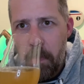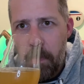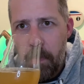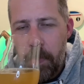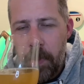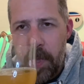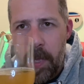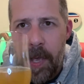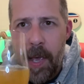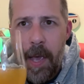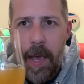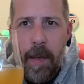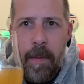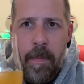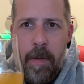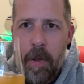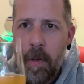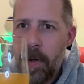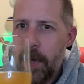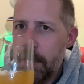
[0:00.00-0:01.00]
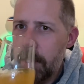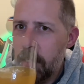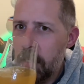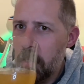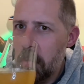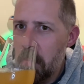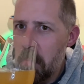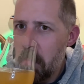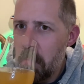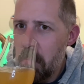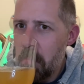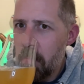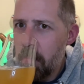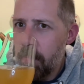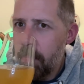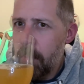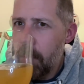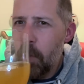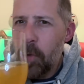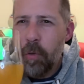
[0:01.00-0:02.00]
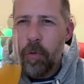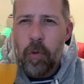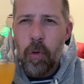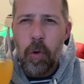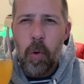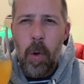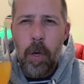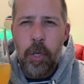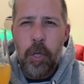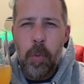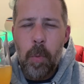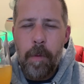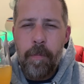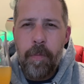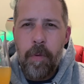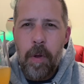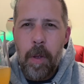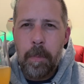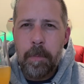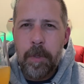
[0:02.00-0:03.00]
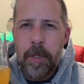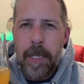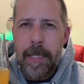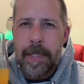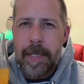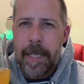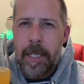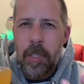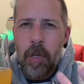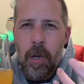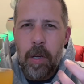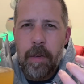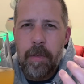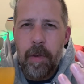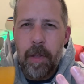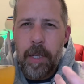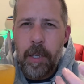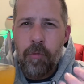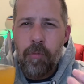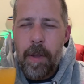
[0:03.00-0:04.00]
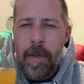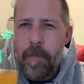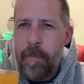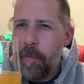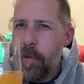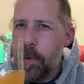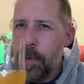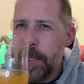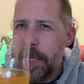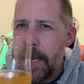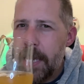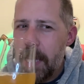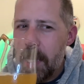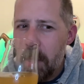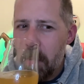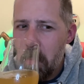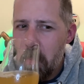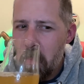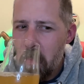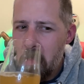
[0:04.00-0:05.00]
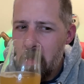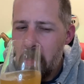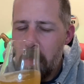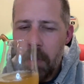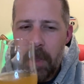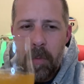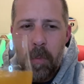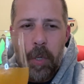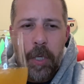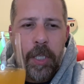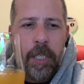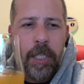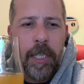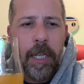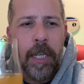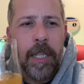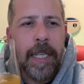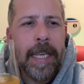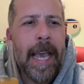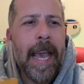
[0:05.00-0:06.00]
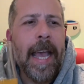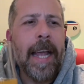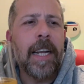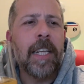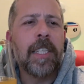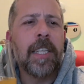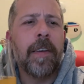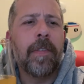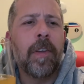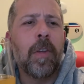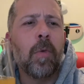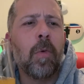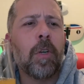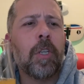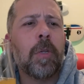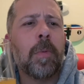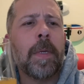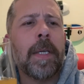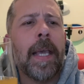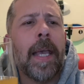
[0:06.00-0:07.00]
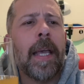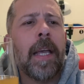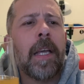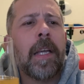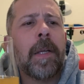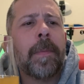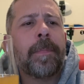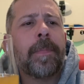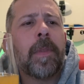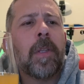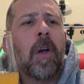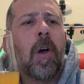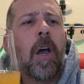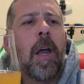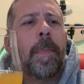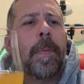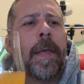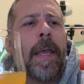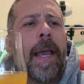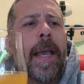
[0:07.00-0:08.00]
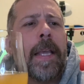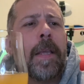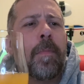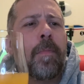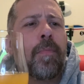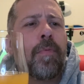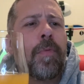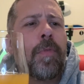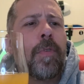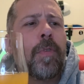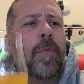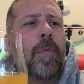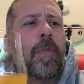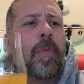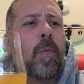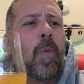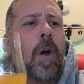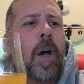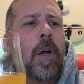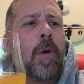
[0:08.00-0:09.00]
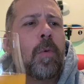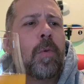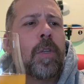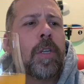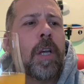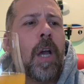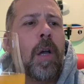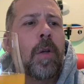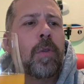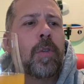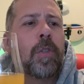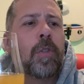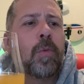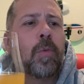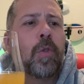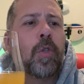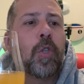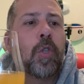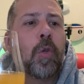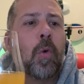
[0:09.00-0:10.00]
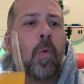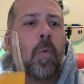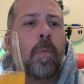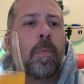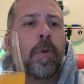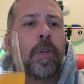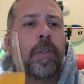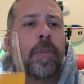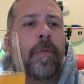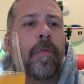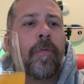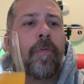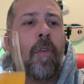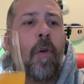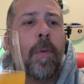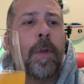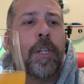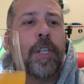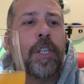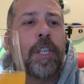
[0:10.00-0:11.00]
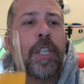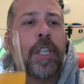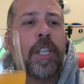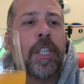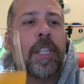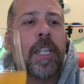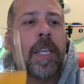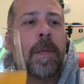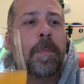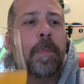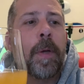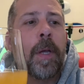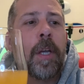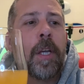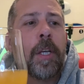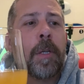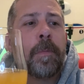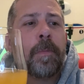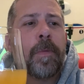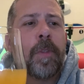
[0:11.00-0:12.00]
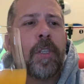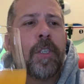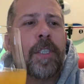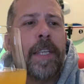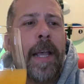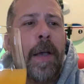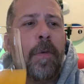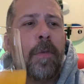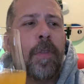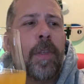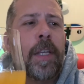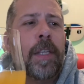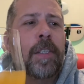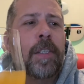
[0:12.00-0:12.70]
Yeah, nice. Not quite sure what fruit I'm sensing. It's kind of like grapefruity. What does it say on the can? Let's have a look. What should we get? IPA brewed with wild coastal saltbush foraged in the deep southeast